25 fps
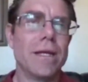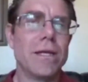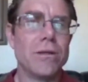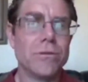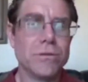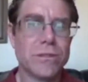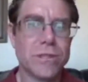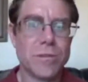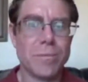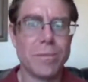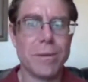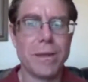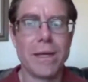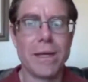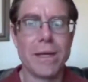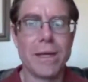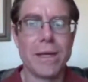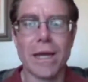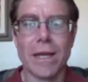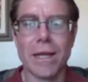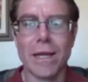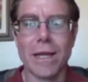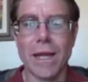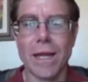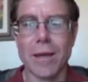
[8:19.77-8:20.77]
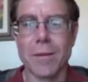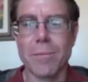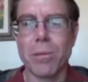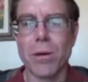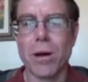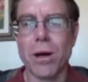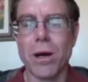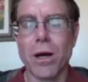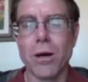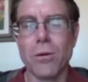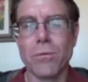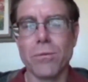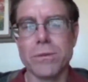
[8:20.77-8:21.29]
used to be like
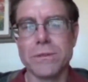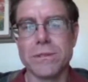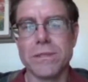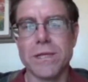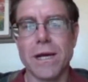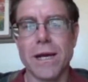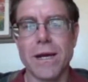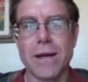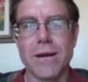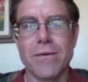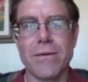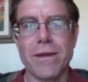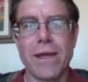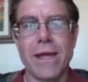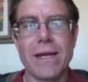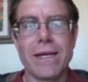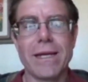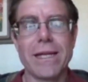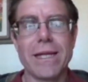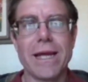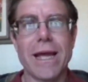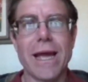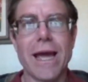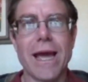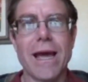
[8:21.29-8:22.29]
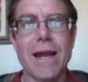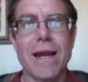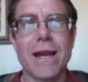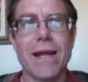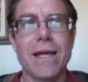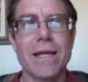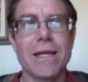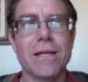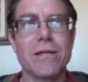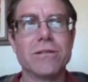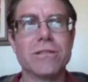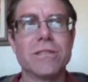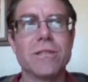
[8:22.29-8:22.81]
Paul was kind of hinting at.
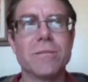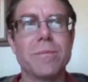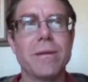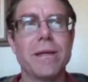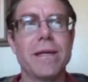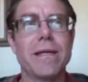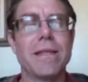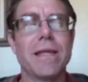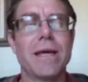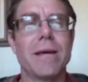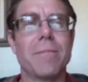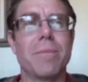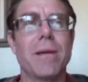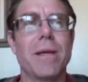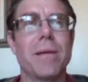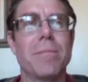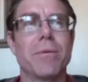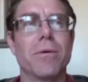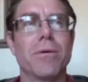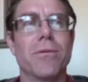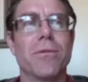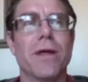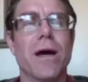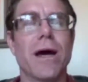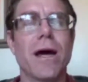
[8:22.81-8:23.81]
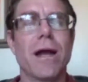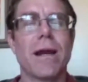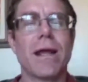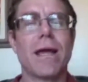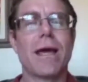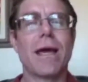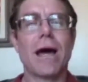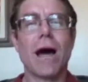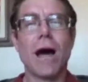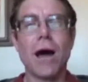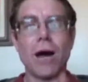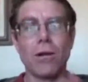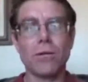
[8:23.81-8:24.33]
It used to be that people thought,
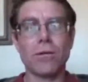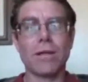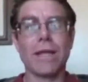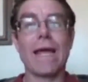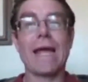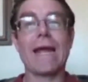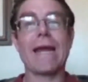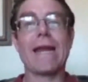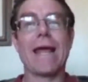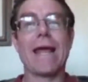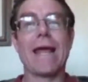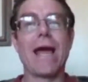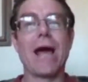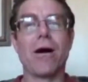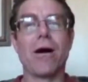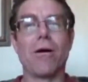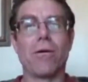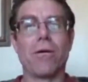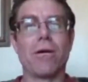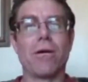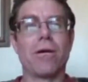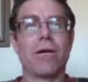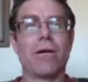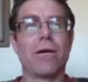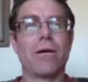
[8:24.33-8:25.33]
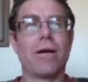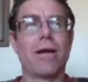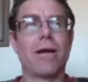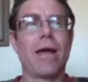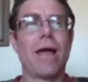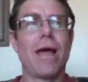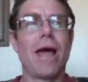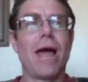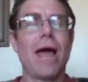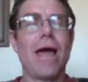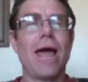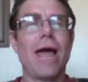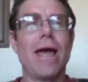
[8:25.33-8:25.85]
I'll lay down.
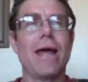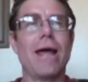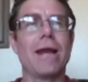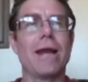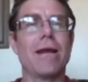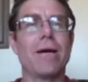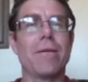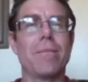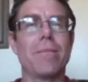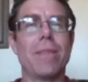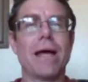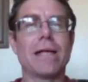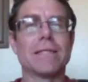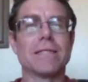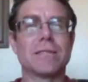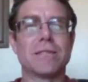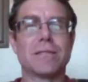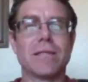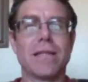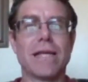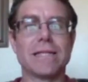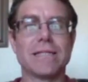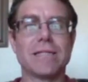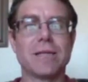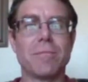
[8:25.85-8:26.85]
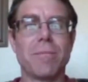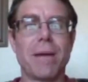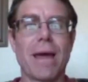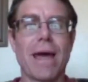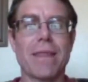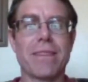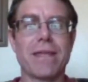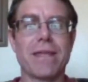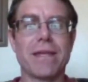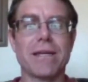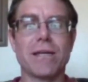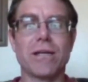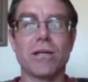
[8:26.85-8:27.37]
And that's a
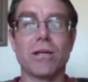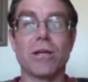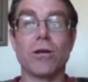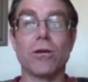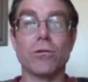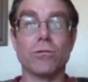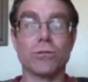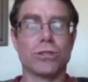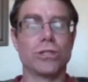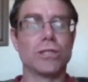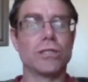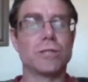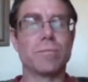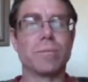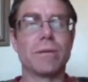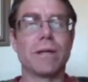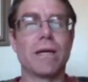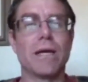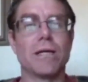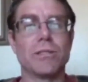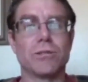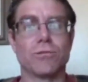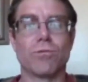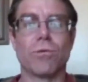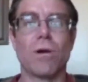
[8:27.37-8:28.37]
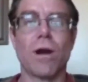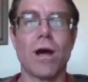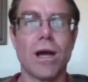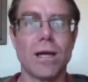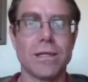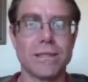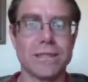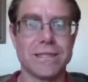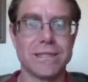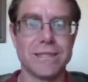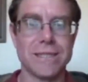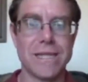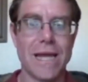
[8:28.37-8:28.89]
bad thing to do, just because
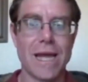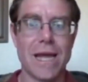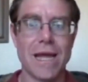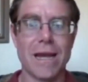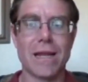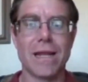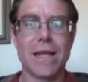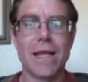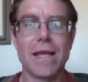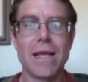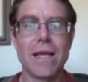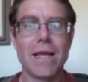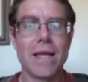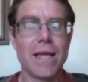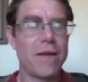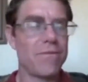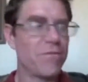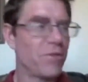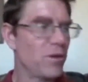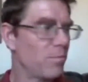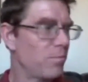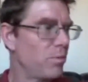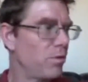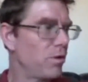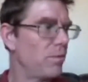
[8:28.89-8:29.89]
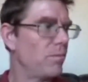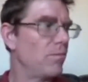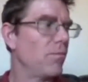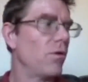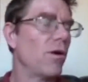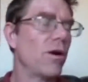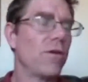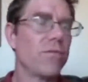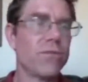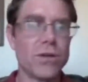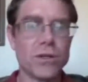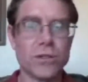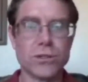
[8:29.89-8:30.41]
Ron said if you put
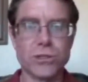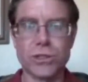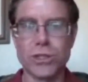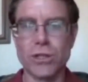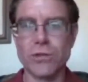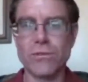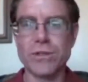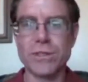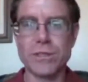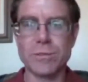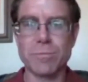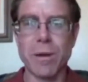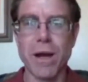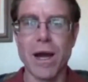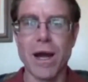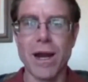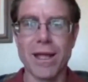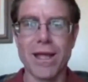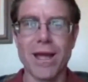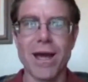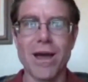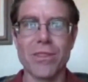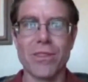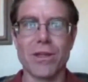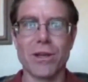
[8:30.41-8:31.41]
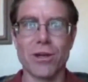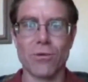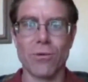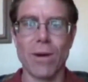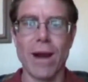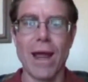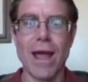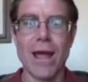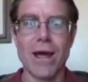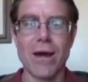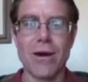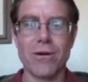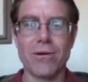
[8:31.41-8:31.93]
more of your surface body on the
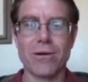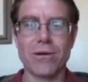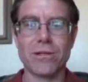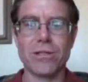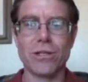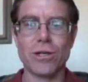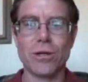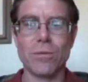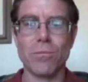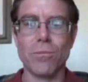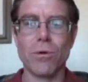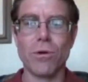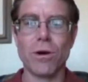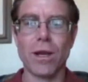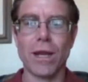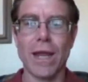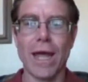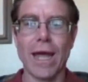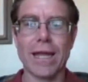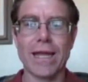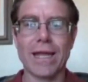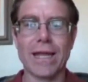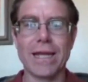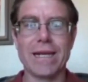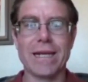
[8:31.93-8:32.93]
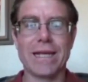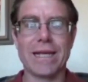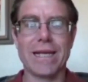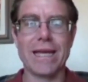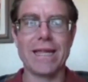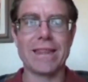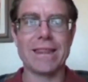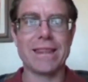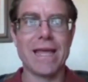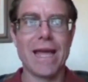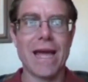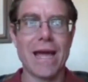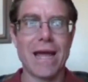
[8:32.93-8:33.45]
ground, you're more likely to
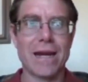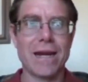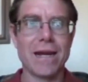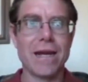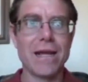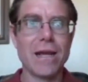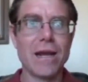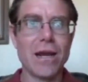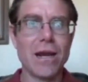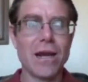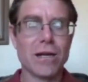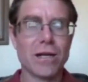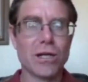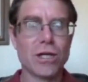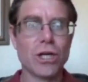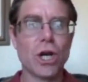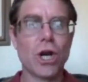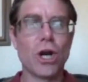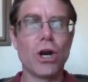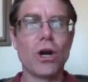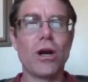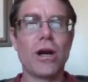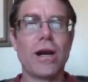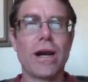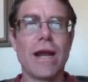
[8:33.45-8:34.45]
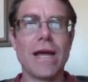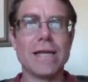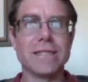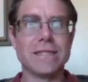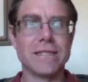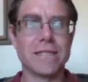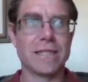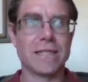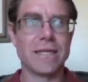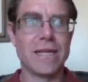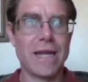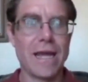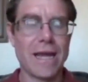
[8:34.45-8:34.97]
get that current
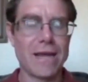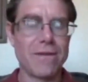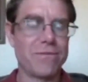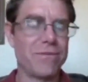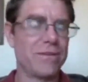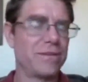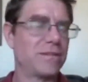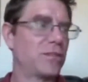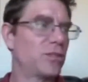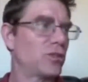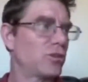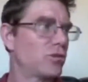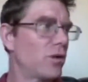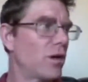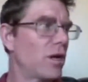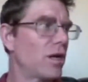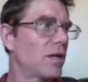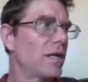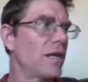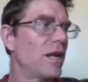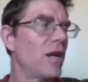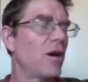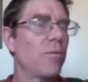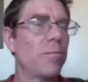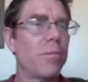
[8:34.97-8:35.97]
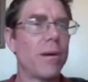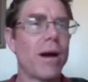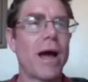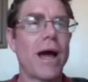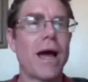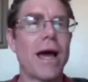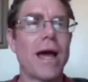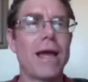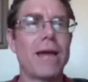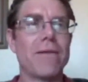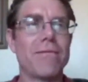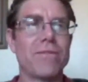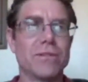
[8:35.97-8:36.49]
if it struck
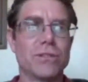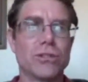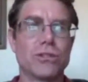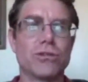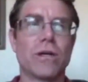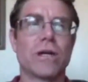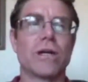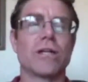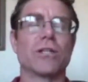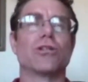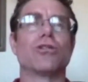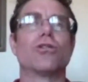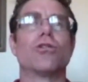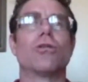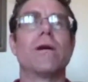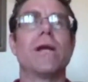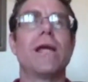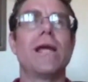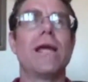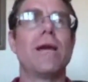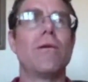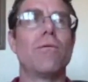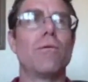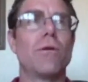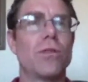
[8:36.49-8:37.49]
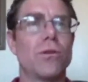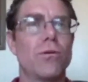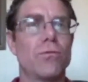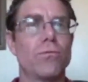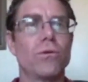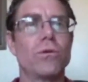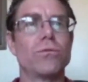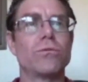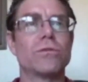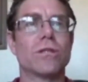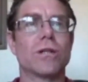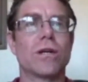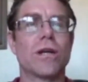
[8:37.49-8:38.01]
nearby, if it struck a tree where the
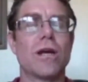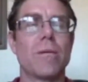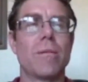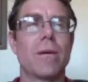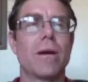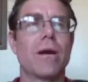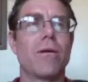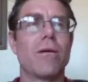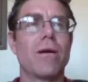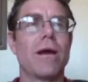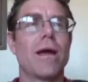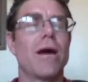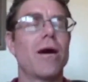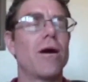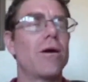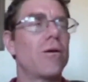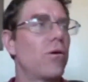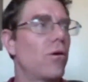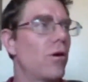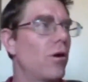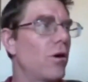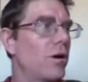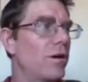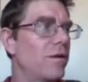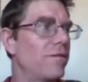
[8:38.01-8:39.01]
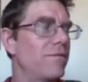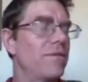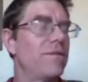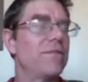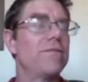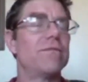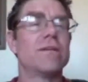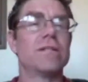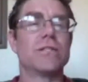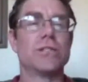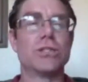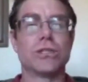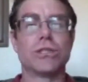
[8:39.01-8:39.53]
roots are coming around, or
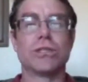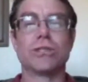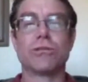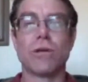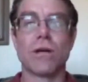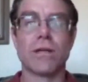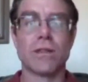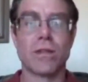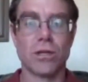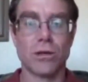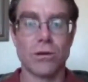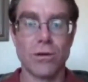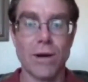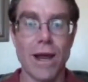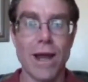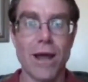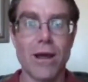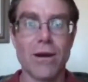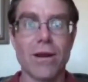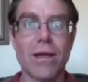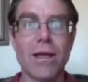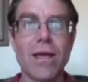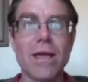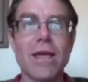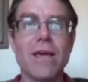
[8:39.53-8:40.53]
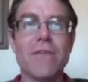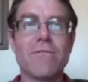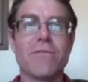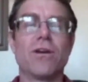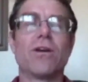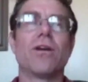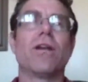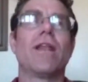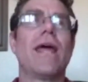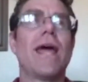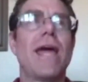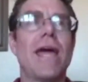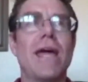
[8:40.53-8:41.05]
even it just struck the ground. If
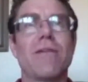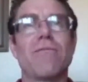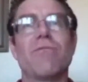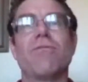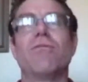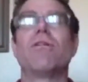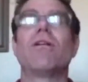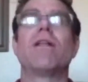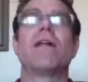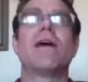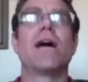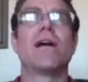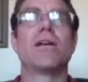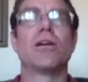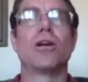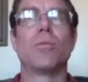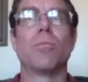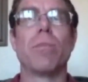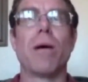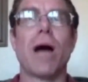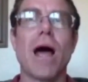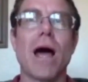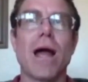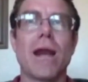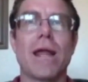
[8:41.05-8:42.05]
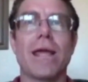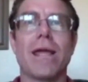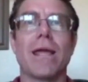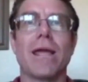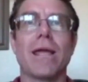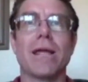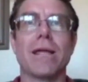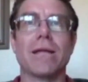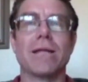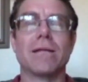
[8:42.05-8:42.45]
you're laying fully on your body